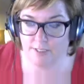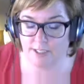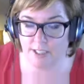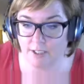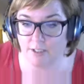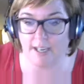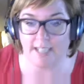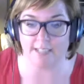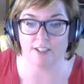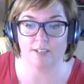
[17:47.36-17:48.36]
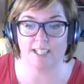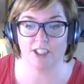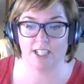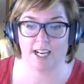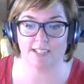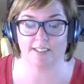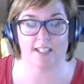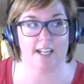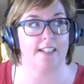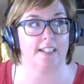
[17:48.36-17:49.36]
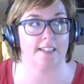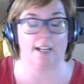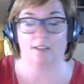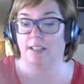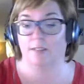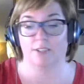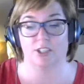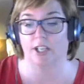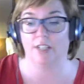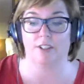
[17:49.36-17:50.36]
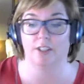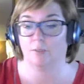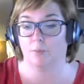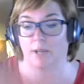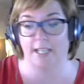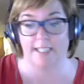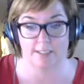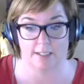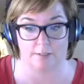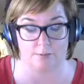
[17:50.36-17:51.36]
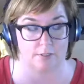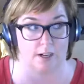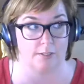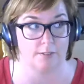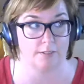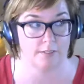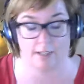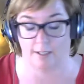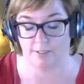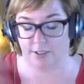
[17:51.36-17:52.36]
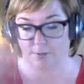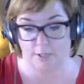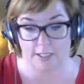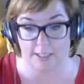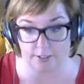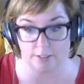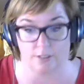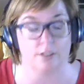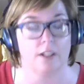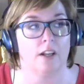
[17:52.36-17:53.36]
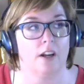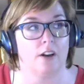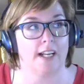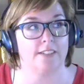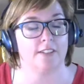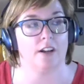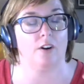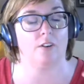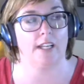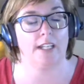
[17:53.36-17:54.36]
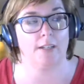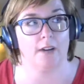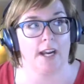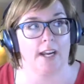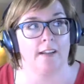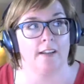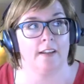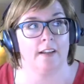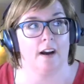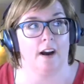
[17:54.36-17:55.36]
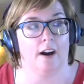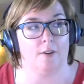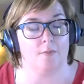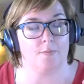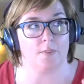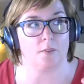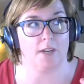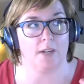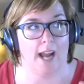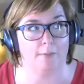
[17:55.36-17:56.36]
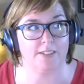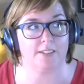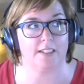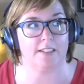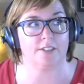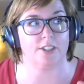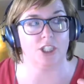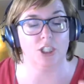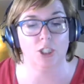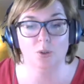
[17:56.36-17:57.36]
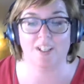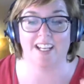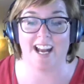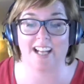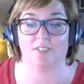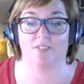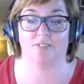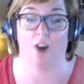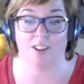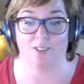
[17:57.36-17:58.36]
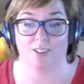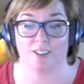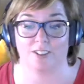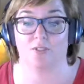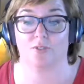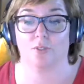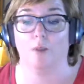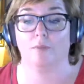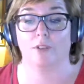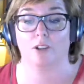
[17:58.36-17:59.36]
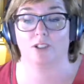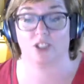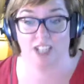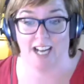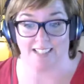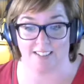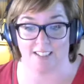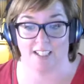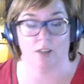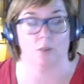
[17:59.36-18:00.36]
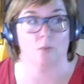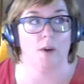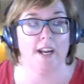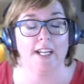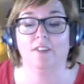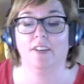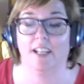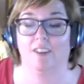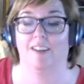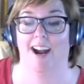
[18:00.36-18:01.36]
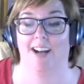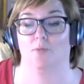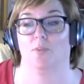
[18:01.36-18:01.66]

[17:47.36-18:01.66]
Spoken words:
They're great. They're great chats, and it'll show you a good way to run it too. Okay, so anyway, what happens is you get followers from those chats when you interact with the